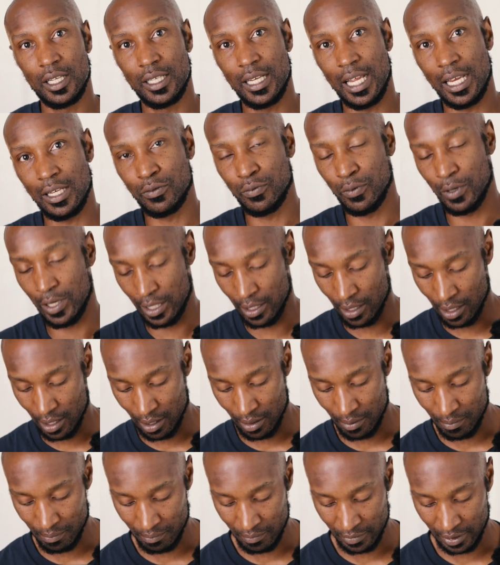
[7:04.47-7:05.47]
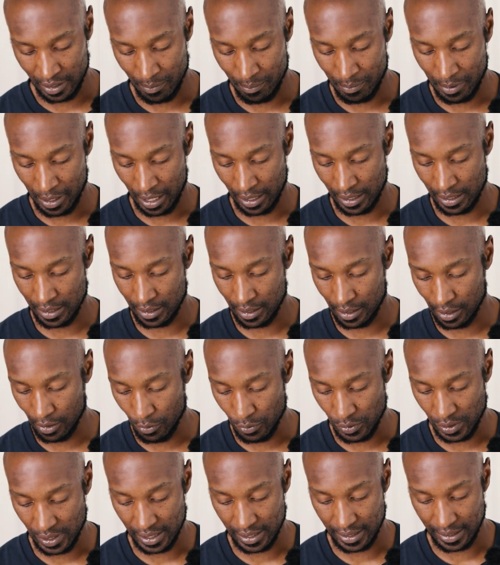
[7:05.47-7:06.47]
That's where the blood is
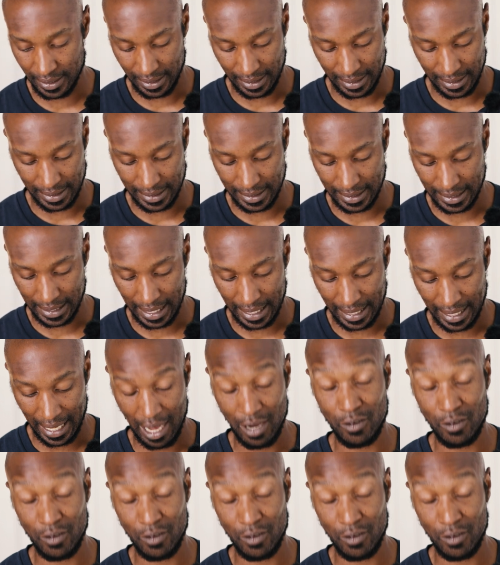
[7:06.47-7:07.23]
closest to the skin.